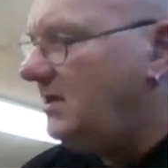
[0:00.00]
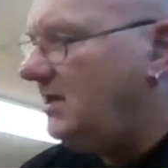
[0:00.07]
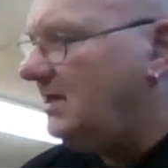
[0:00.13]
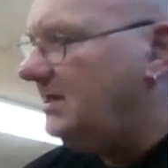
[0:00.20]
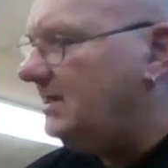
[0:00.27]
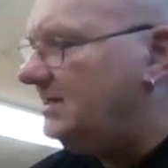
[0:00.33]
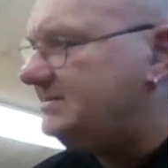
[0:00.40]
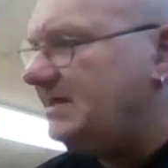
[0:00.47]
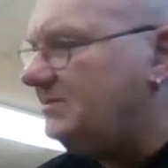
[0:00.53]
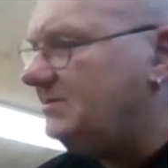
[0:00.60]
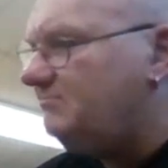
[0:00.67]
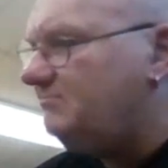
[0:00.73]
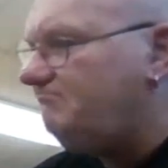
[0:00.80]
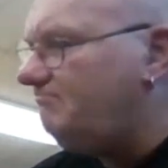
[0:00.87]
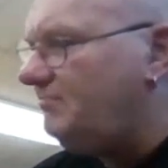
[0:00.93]
And he said,
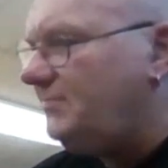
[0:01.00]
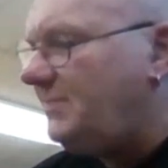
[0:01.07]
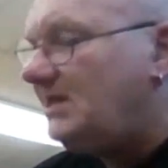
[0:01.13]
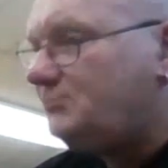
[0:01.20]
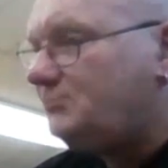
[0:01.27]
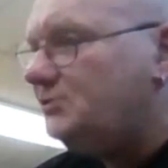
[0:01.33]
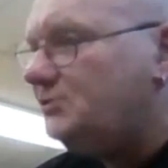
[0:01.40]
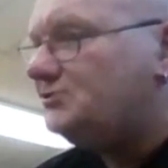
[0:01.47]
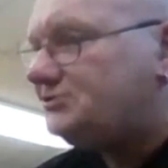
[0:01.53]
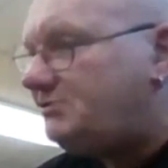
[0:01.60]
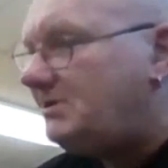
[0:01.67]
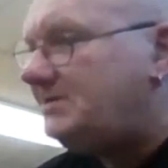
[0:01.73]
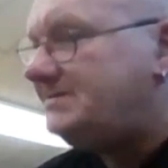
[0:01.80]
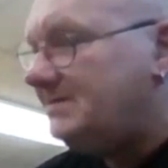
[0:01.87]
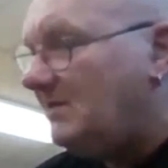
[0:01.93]
"That's what you're
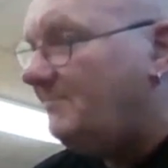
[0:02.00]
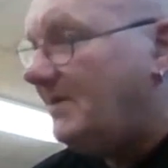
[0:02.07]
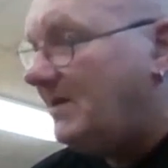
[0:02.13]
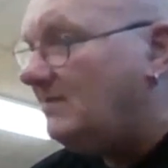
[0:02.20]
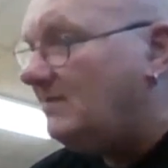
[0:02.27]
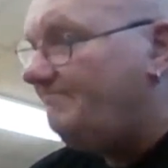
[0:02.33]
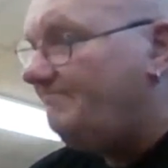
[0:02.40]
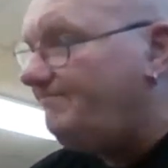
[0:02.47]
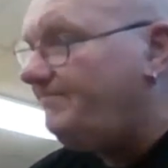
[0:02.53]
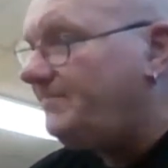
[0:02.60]
stressing about."